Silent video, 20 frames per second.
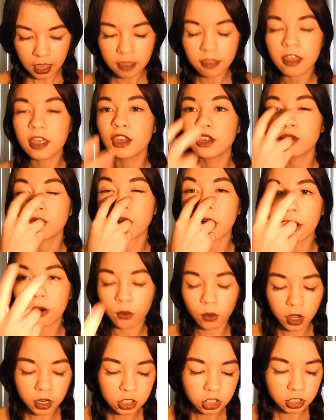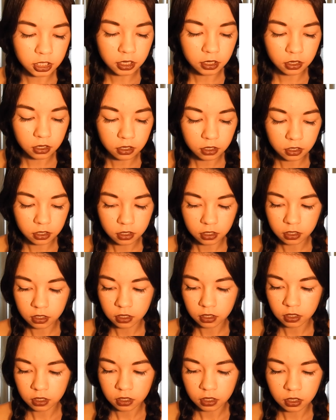And then you gotta watch it.
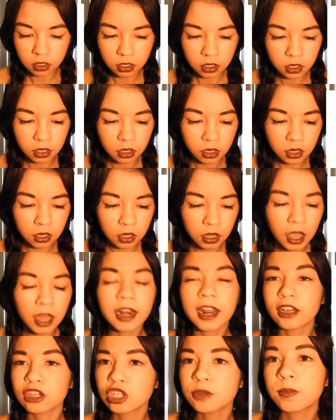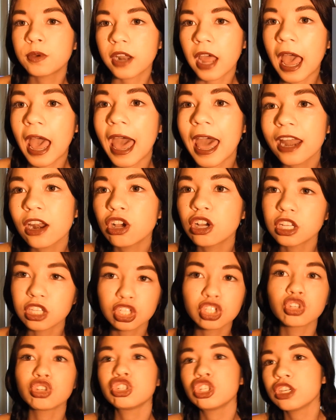And now she put a hat on,
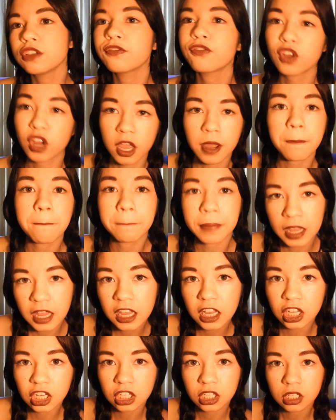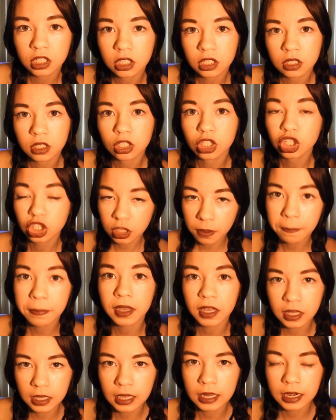so she's freaking big. She's a
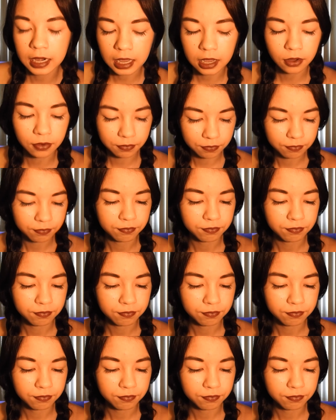big kid now.